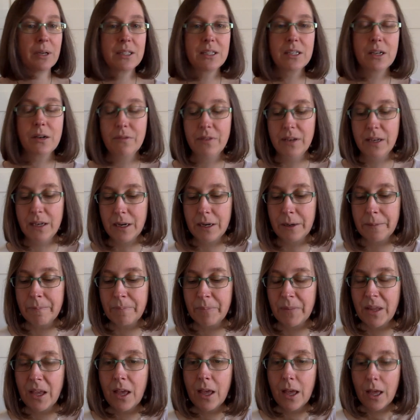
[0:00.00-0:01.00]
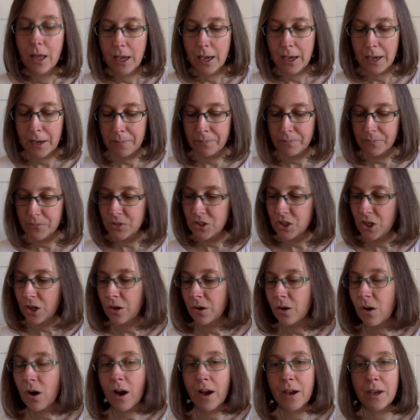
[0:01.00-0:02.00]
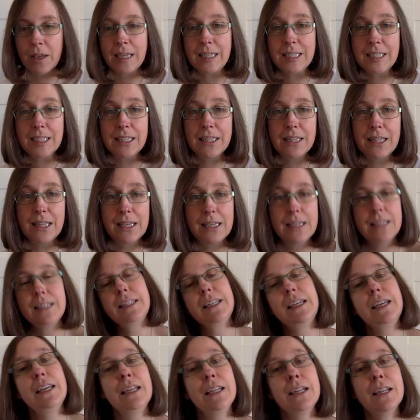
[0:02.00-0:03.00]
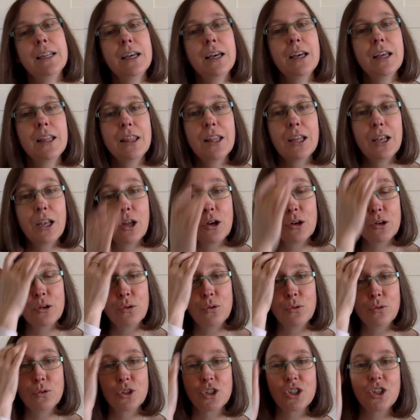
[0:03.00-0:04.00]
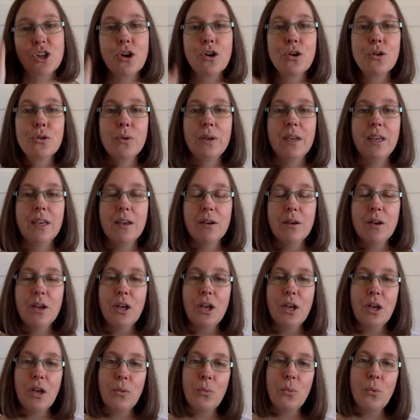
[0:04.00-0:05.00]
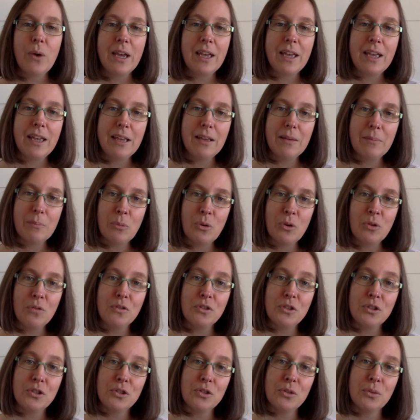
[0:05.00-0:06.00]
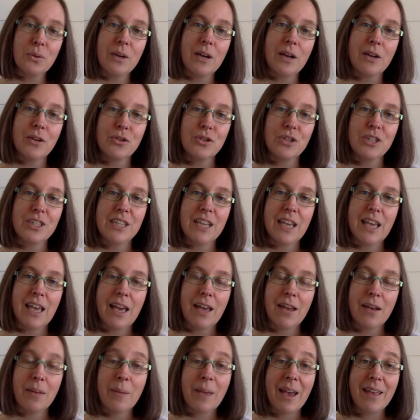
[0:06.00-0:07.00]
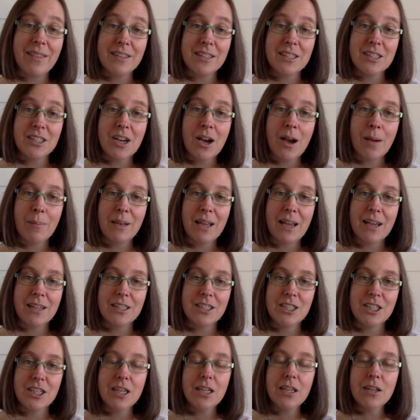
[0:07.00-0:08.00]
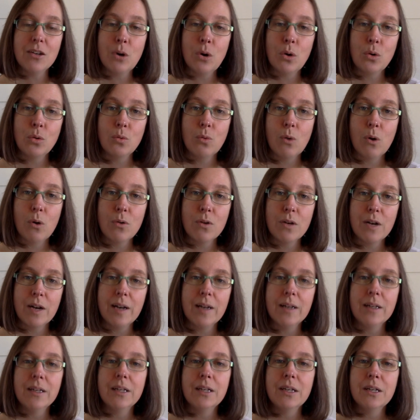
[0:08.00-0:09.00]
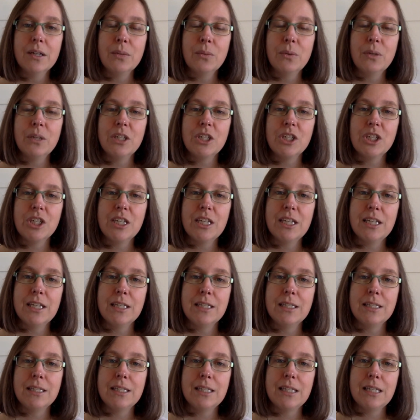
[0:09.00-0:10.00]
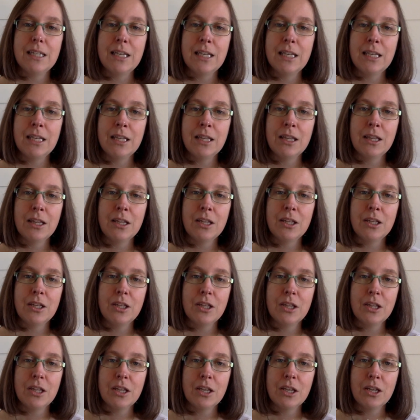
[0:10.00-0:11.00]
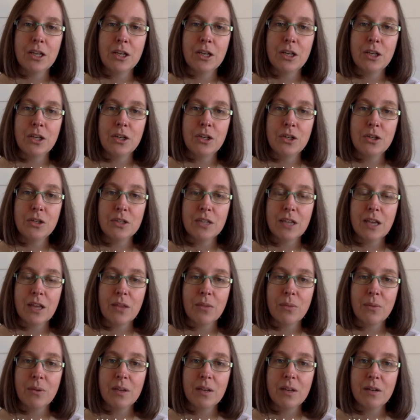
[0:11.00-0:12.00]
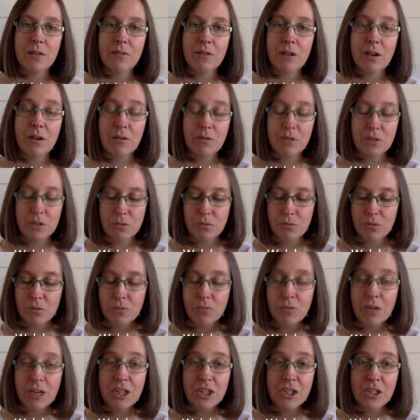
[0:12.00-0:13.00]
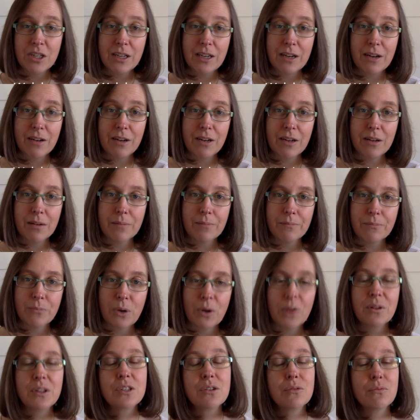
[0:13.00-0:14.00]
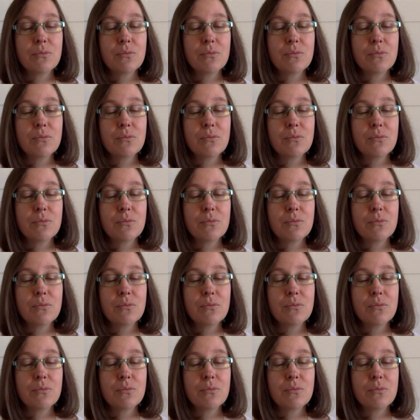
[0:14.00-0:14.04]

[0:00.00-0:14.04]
myself here. So I entered these in the local show here. We moved to a country town about this time last year called Walker, which is in the New South, it's a regional area. Well,